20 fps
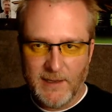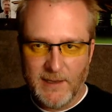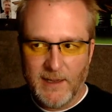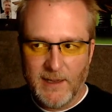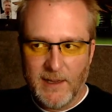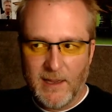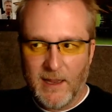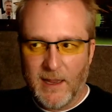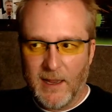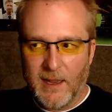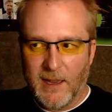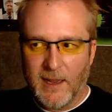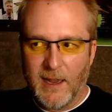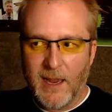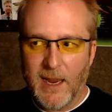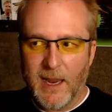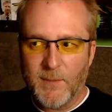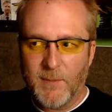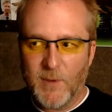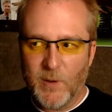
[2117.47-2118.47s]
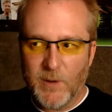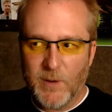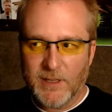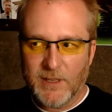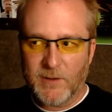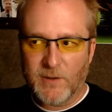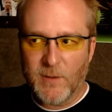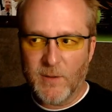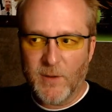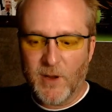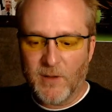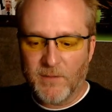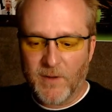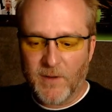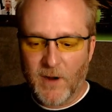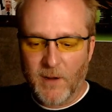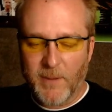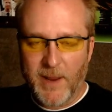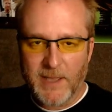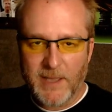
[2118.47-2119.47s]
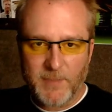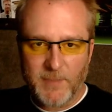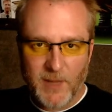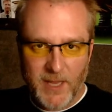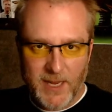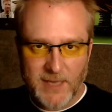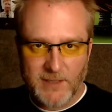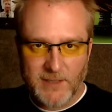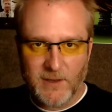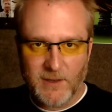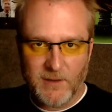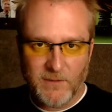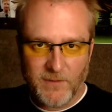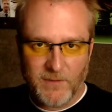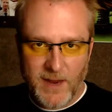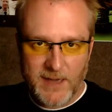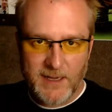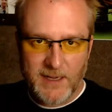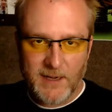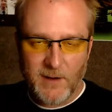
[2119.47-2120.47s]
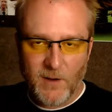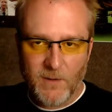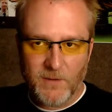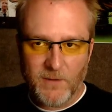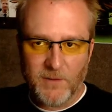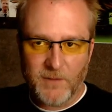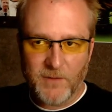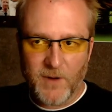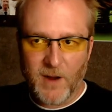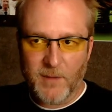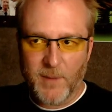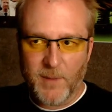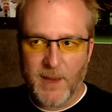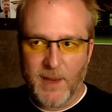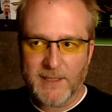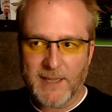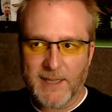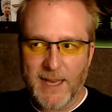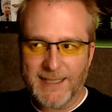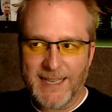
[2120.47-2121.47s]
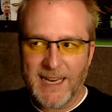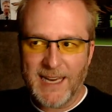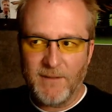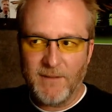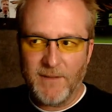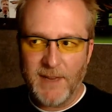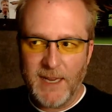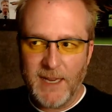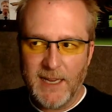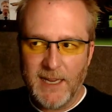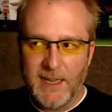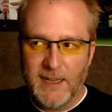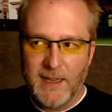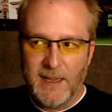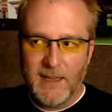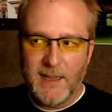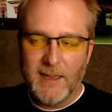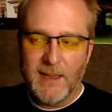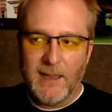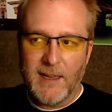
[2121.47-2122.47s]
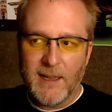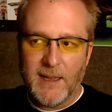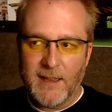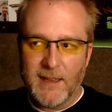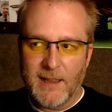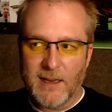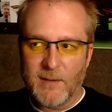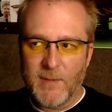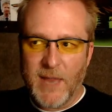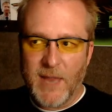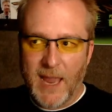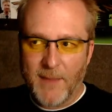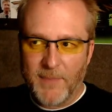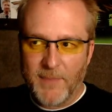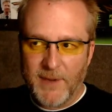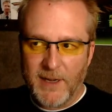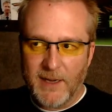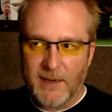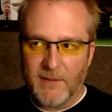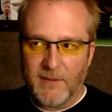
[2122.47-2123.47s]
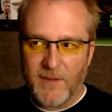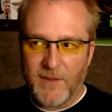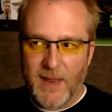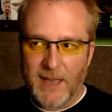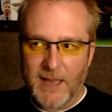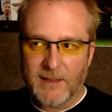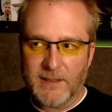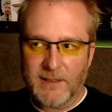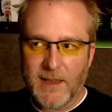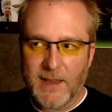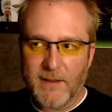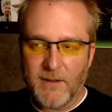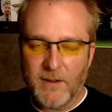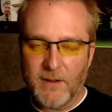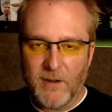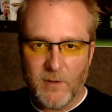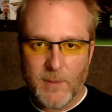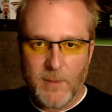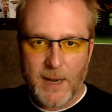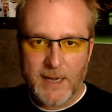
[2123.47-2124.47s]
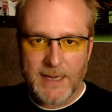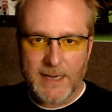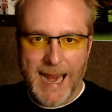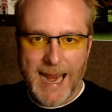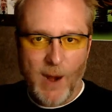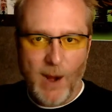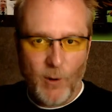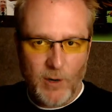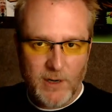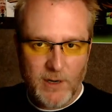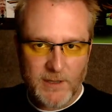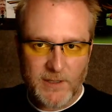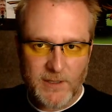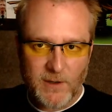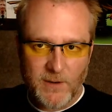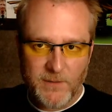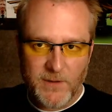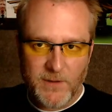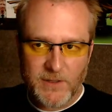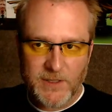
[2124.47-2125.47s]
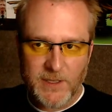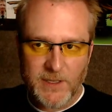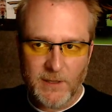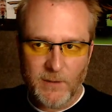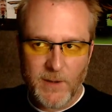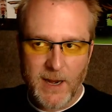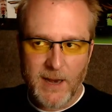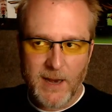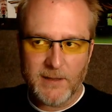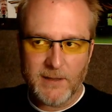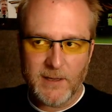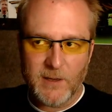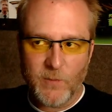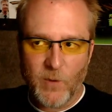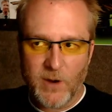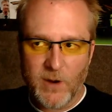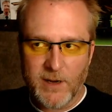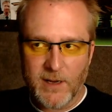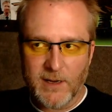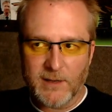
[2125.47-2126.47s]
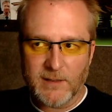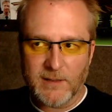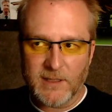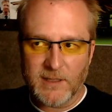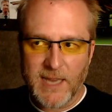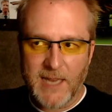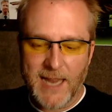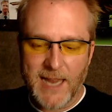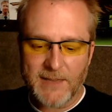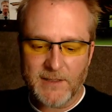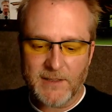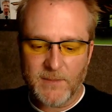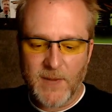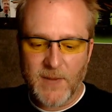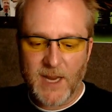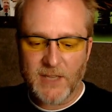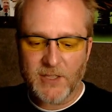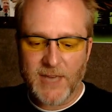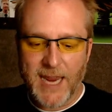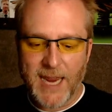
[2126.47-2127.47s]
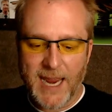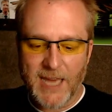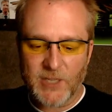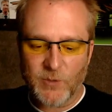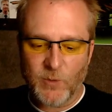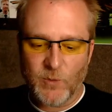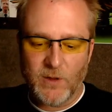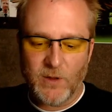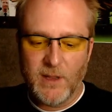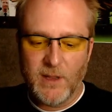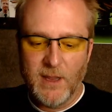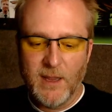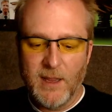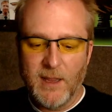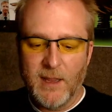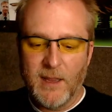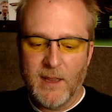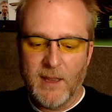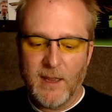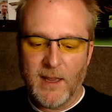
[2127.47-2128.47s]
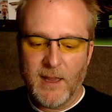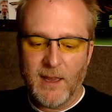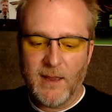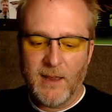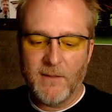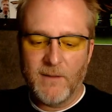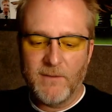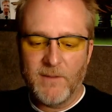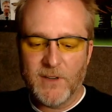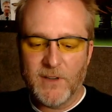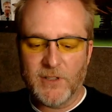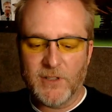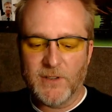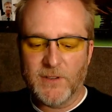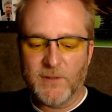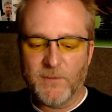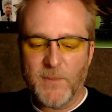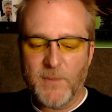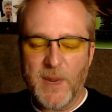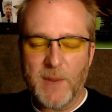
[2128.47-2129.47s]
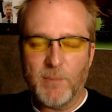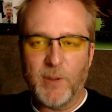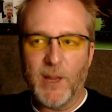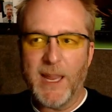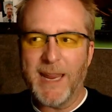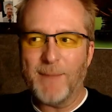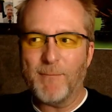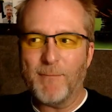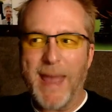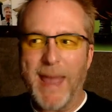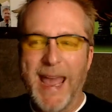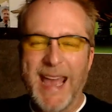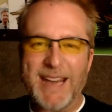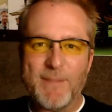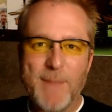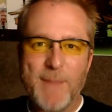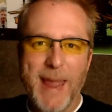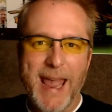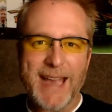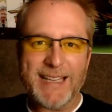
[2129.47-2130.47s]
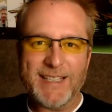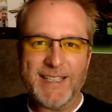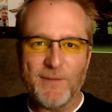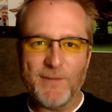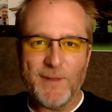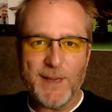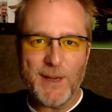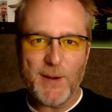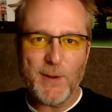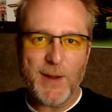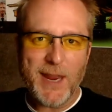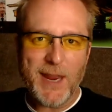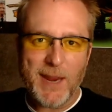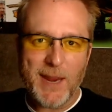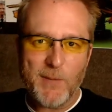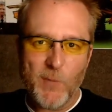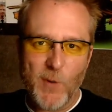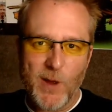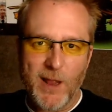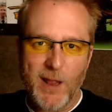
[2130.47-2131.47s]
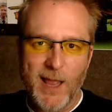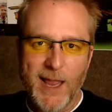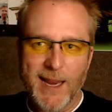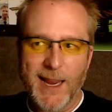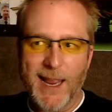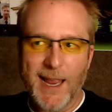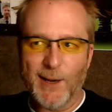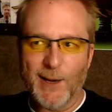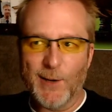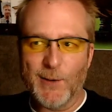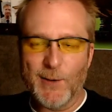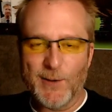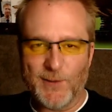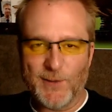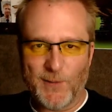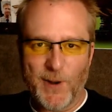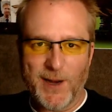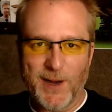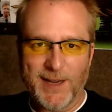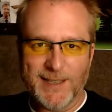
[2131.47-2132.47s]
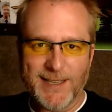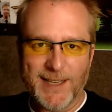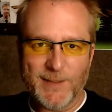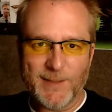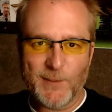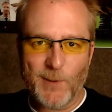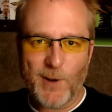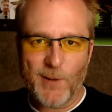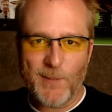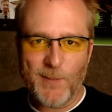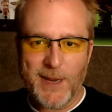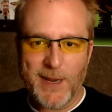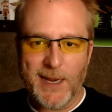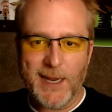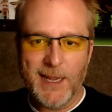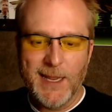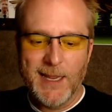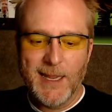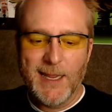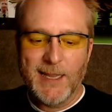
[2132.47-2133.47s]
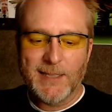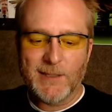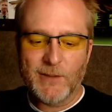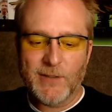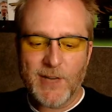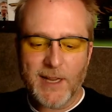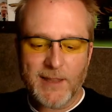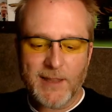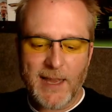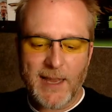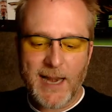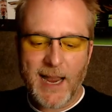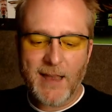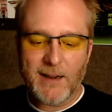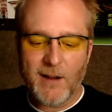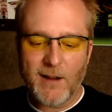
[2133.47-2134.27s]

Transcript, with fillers: uh, I am doing a stream called Frog Pants Plays, and you can find it over at frog pants dot t v. Uh, that'll be happening, in fact, this afternoon in about an hour. So if you're still around and you want to just catch some nice casual uh, visions of me playing Mad Max, the video game, well, I got good news for you because that's where I'll be. So check that out. All